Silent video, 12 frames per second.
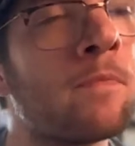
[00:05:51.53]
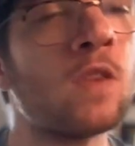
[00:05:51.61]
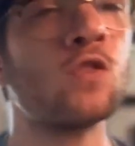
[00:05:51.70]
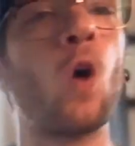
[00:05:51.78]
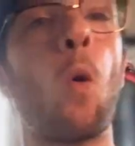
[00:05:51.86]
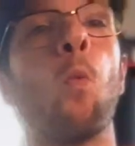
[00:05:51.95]

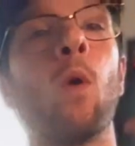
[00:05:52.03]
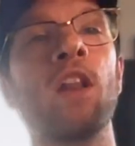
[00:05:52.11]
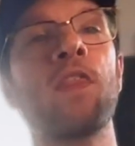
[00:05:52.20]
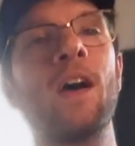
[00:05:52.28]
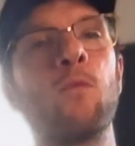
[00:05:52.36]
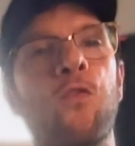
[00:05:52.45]
So one of
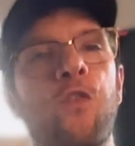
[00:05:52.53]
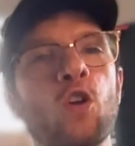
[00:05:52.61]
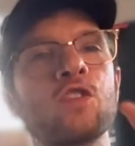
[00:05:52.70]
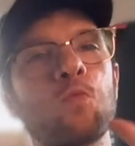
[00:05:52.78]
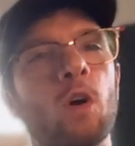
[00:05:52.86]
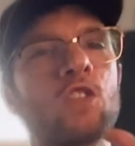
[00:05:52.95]
the
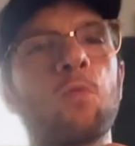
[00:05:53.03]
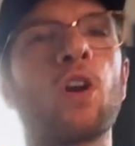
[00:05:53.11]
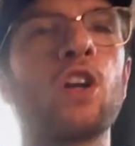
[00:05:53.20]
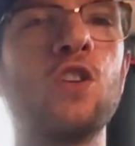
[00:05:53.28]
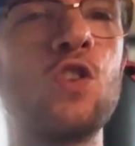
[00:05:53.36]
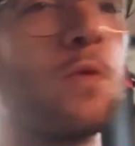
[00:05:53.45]
first ones we're going
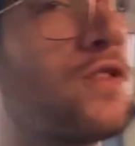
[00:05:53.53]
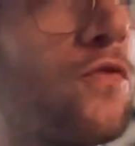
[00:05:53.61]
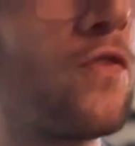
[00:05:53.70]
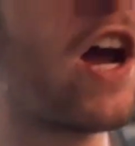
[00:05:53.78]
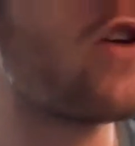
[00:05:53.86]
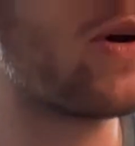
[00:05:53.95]
to do is
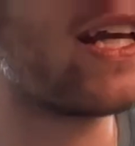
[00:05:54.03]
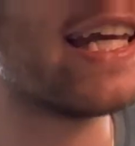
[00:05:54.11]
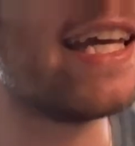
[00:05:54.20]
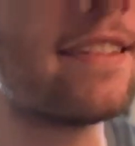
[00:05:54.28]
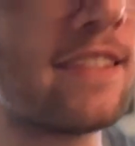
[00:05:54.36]
very easy.